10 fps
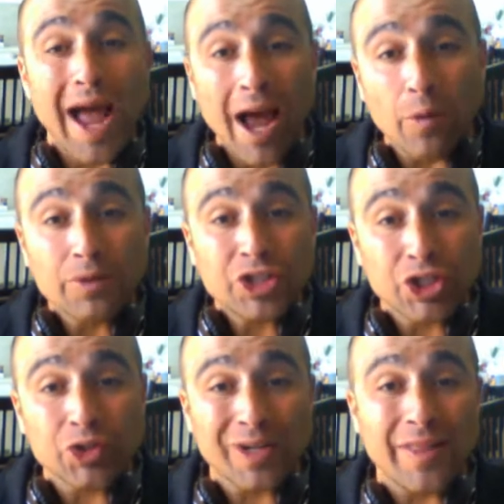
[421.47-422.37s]
help
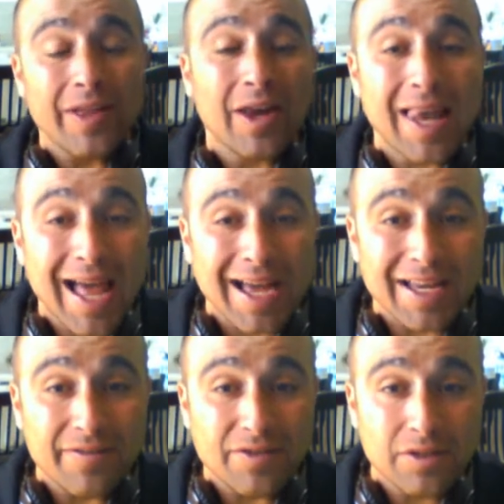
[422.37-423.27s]
children in their
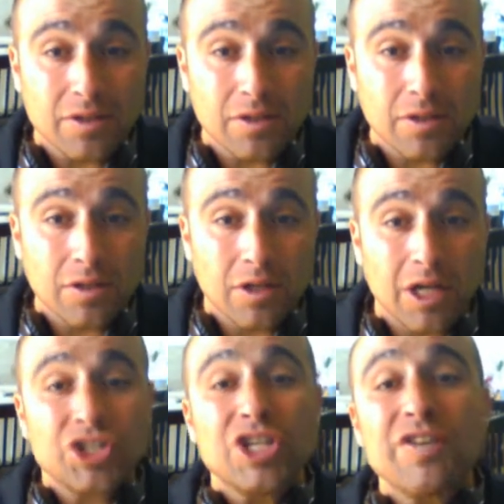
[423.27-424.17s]
lives
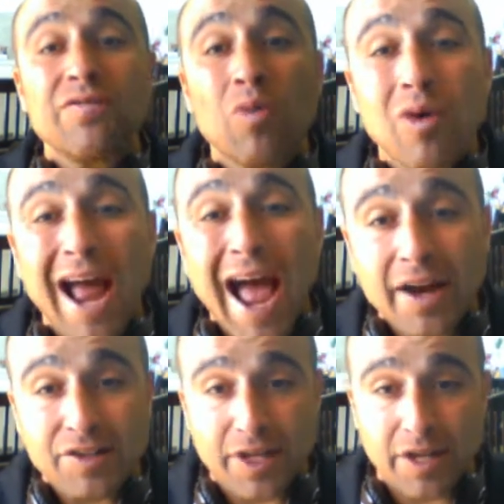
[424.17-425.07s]
achieve more
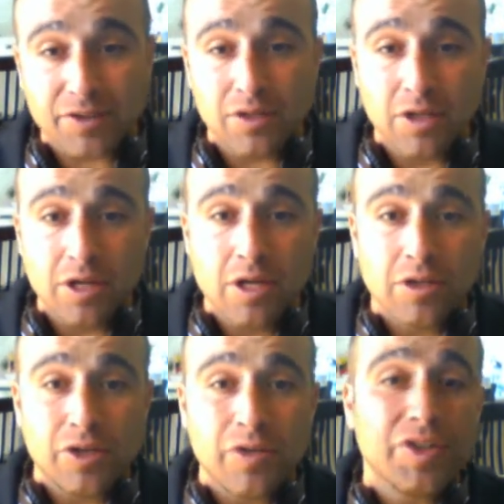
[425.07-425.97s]
access
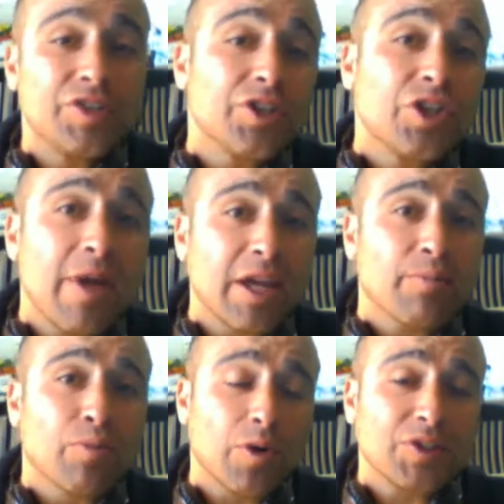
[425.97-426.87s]
to the
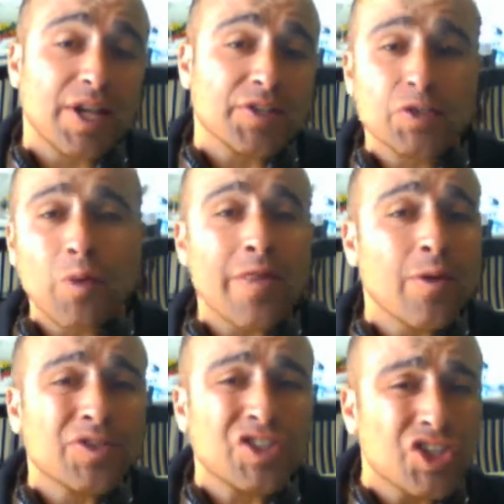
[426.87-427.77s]
decision-making processes when
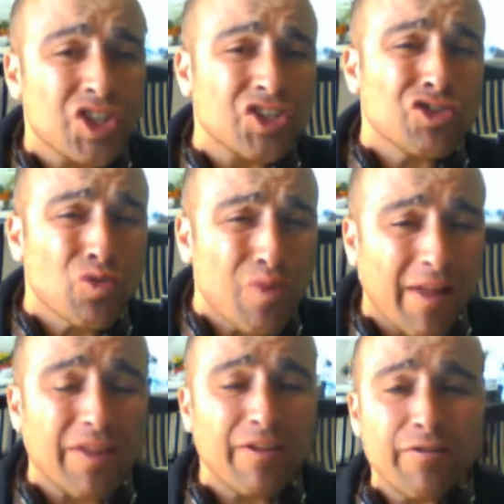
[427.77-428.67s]
those decisions
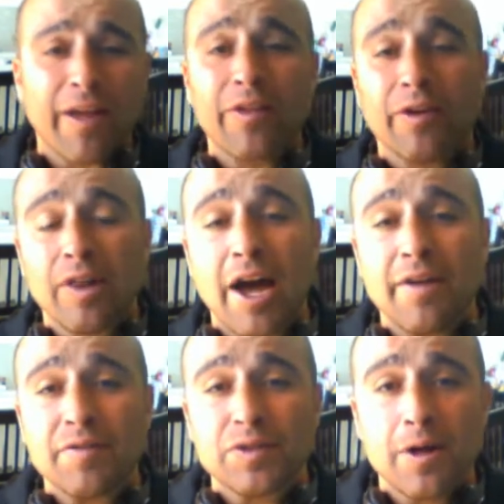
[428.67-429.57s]
directly affect their
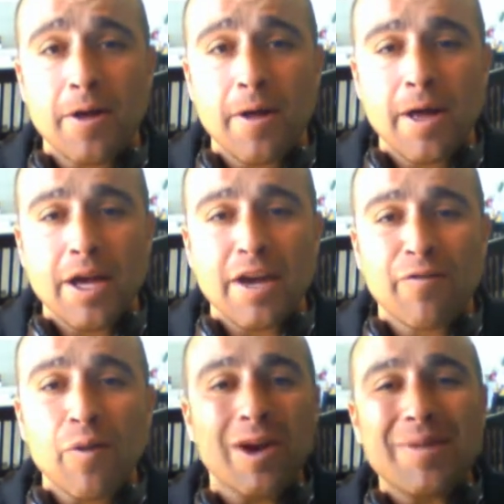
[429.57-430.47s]
lives, if
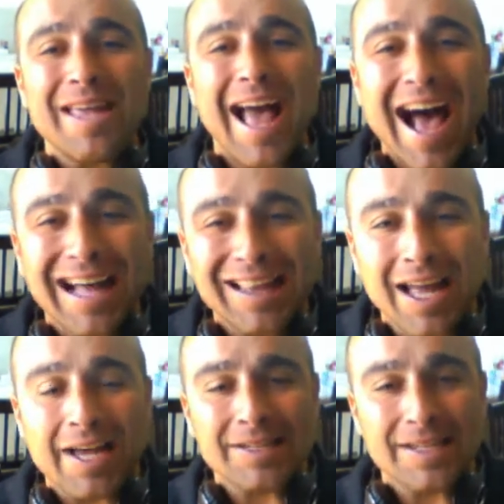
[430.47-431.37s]
we want to be
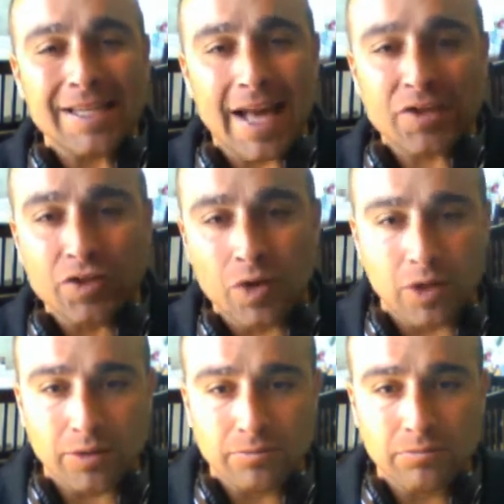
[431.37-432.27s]
allies in that
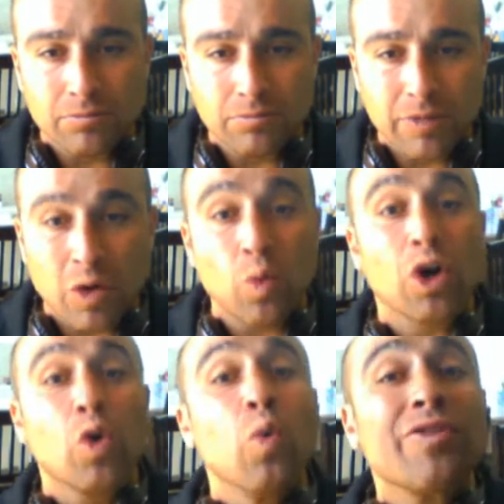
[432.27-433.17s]
struggle and
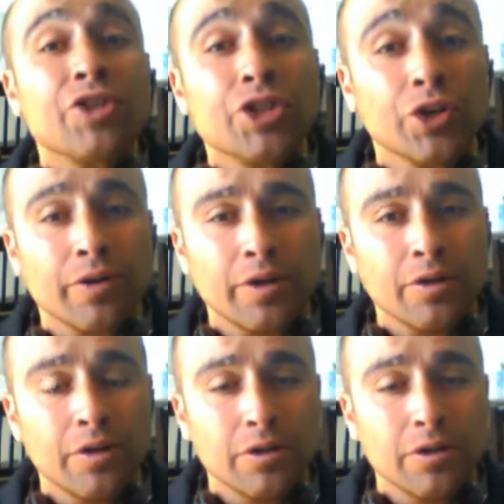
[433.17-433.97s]
work with children,